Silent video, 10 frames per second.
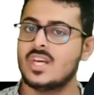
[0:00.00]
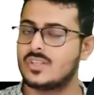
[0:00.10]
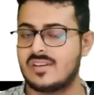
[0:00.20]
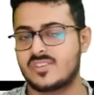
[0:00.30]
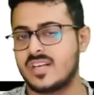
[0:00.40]

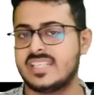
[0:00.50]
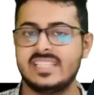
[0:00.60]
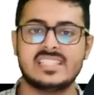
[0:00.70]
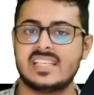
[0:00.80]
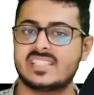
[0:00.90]
You have to
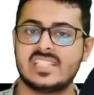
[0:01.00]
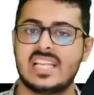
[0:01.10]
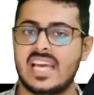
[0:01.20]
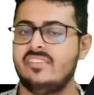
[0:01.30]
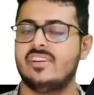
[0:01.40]
attend the session
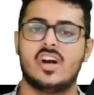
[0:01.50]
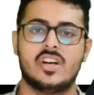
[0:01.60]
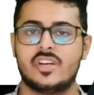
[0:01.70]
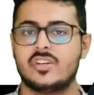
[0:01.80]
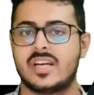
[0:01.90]
live in
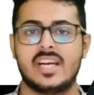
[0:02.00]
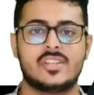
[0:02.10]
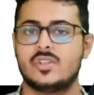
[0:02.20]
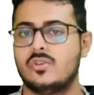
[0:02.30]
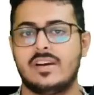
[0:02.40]
order to get
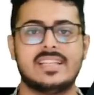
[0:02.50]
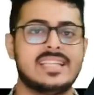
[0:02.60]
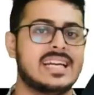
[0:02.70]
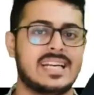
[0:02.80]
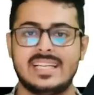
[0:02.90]
to know where
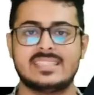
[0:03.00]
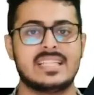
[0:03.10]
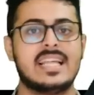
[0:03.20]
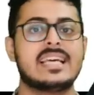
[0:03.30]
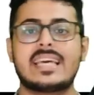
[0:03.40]
the attendance
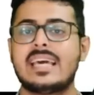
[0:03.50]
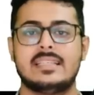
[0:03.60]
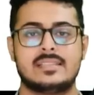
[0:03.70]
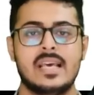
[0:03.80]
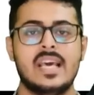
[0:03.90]
link
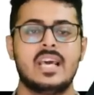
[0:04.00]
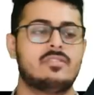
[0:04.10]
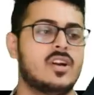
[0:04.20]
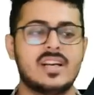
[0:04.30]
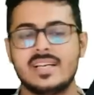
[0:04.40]
is. If
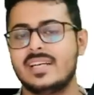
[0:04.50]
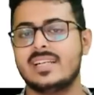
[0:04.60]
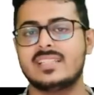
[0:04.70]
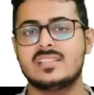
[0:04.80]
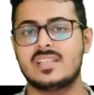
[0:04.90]
you're not
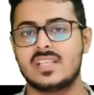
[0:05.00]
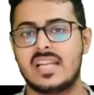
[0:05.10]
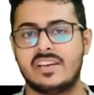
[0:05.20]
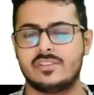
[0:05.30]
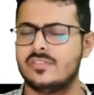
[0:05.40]
attending the session
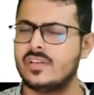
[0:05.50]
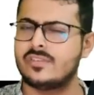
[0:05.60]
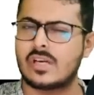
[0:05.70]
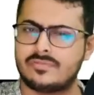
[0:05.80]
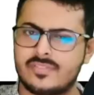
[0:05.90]
live, even
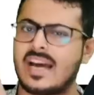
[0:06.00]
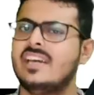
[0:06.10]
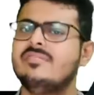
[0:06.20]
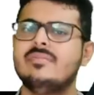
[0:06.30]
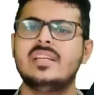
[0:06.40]
if you're
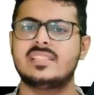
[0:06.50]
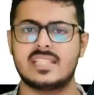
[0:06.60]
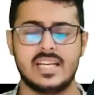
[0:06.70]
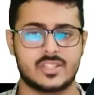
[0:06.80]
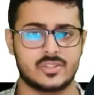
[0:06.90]
5 minutes
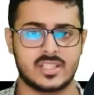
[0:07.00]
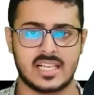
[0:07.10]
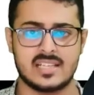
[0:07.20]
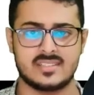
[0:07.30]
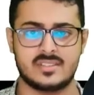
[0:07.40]
late to the
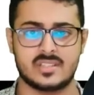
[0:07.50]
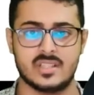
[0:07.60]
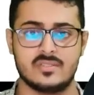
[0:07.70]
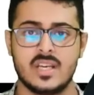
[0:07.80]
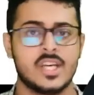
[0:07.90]
class
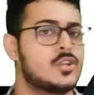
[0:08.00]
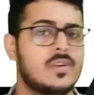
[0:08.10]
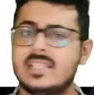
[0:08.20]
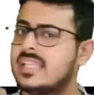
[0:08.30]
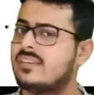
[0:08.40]
itself, you
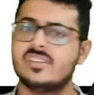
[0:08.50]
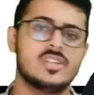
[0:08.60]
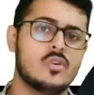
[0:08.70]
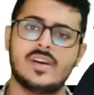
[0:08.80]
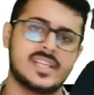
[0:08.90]
will never
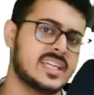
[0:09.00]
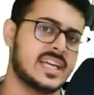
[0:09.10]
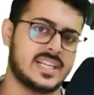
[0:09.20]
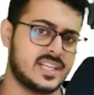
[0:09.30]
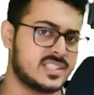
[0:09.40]
know where the
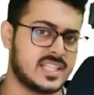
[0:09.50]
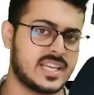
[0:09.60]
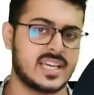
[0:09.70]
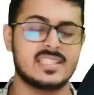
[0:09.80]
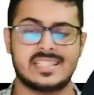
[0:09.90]
attendance link is.